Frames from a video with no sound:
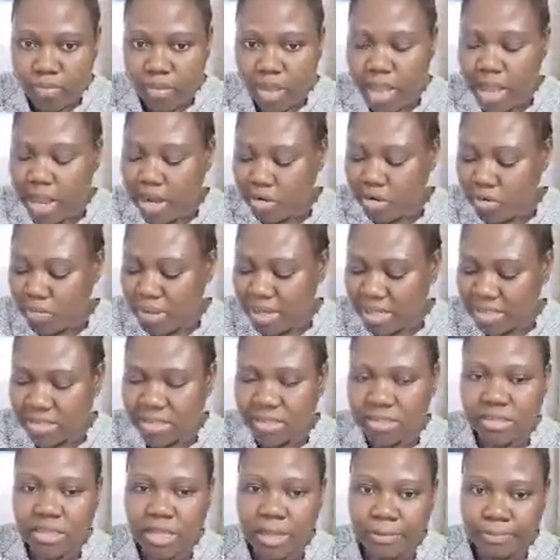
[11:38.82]
Hello, my
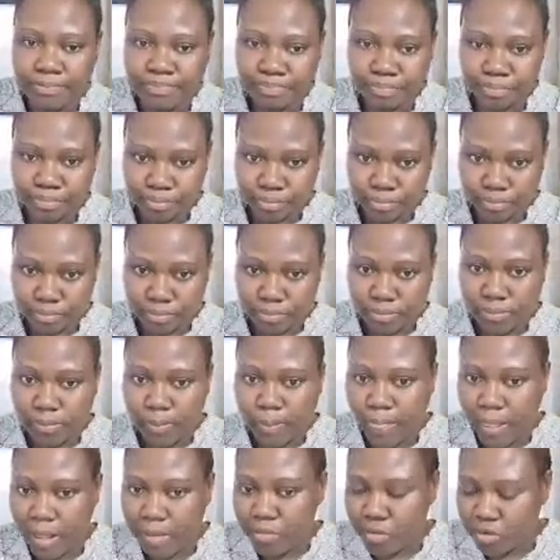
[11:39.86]
sister
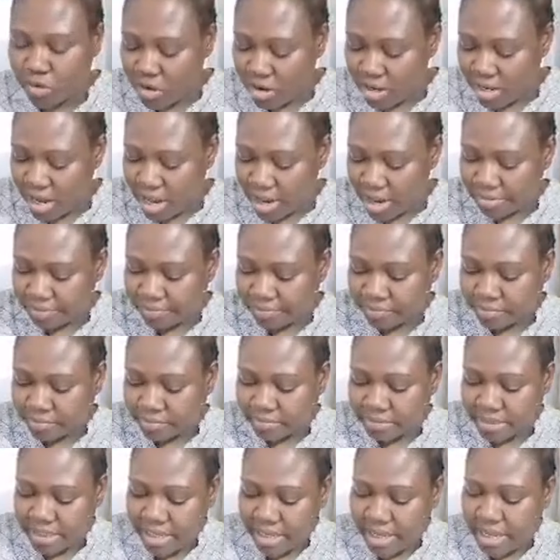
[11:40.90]
Bukola.
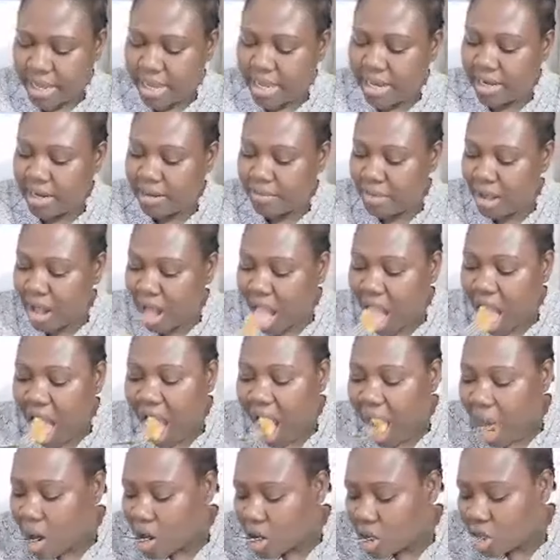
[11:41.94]
Ekalema.
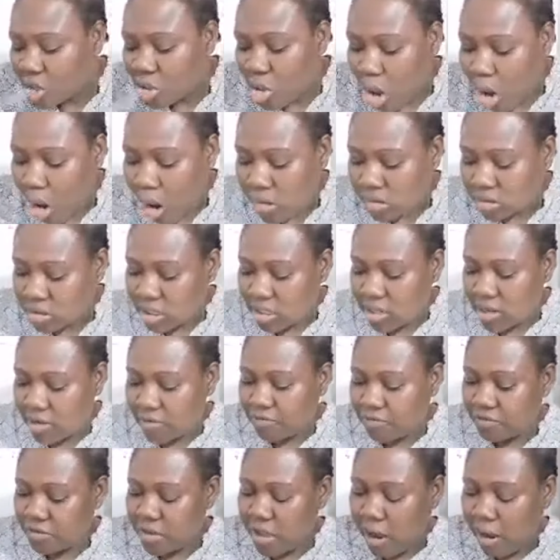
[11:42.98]

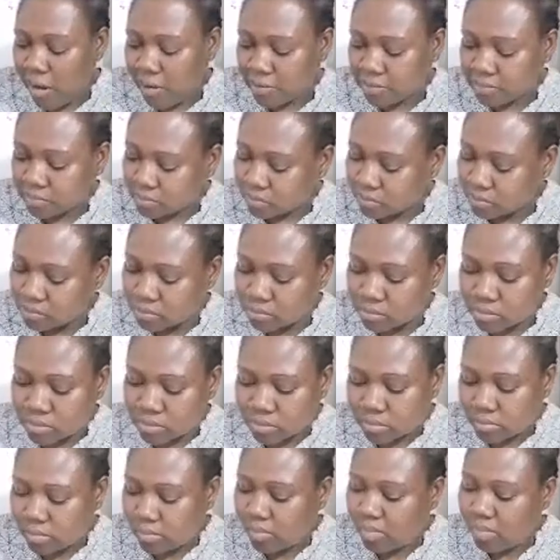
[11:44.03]
Shalafia.
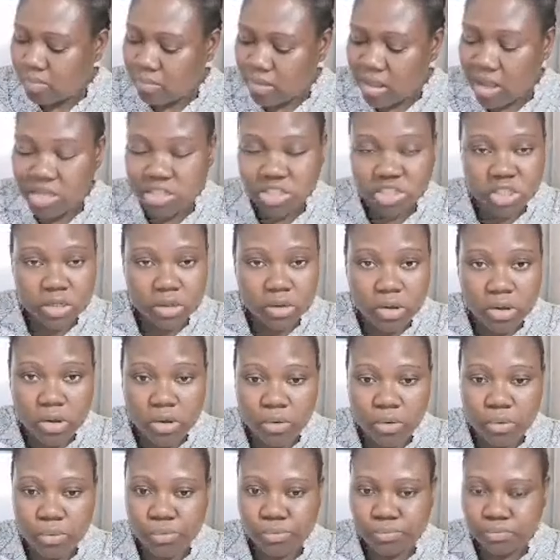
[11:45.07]

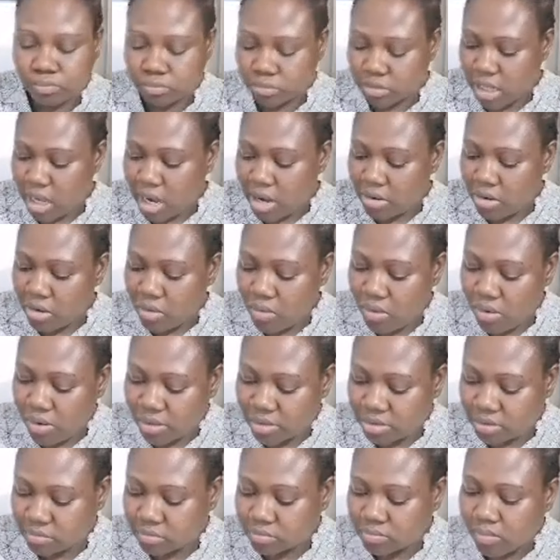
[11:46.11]
Eshegan.
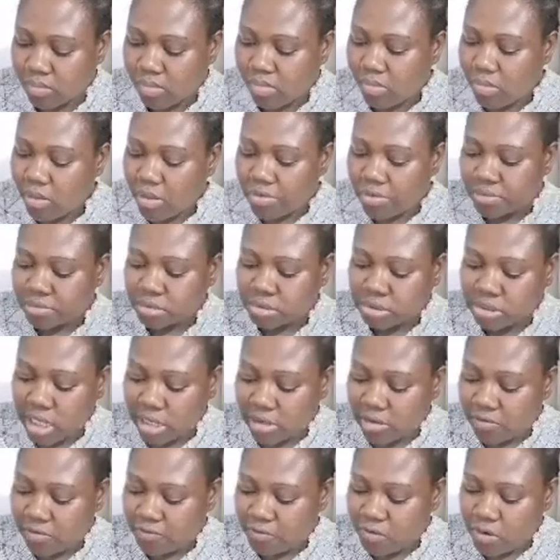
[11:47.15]
Arawoin. Thank
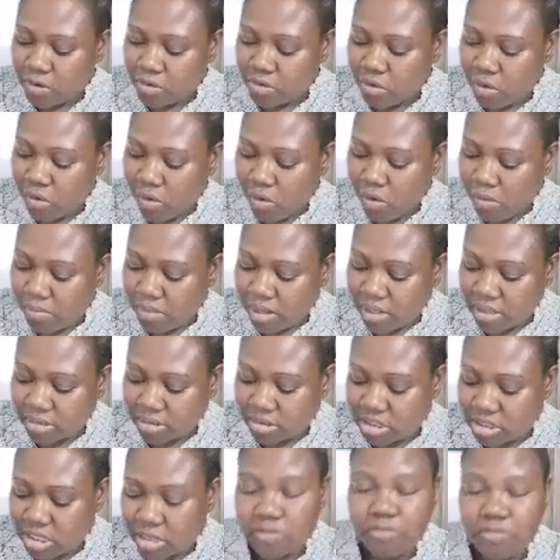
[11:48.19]
you for your comment.
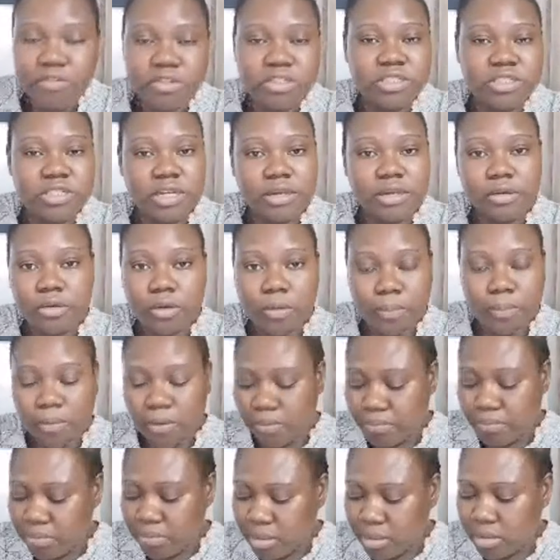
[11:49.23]
Thank you for checking up
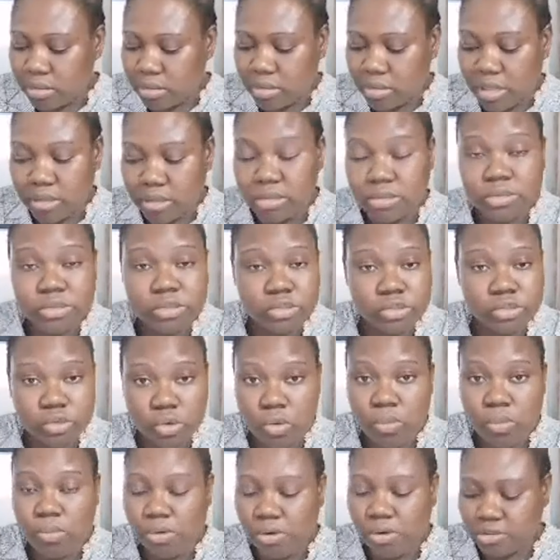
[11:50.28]
on me. Thank you so
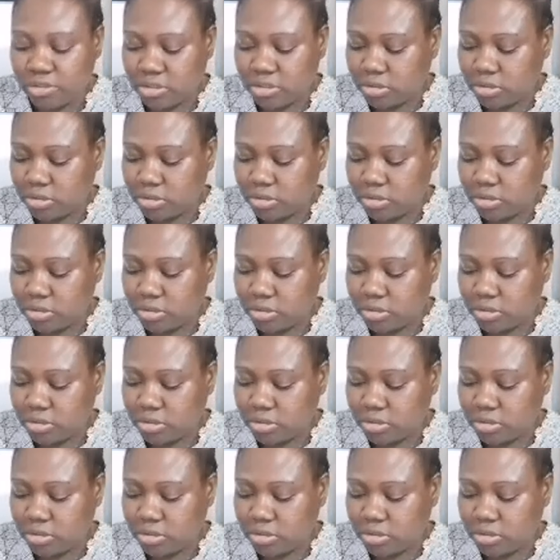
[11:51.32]
much.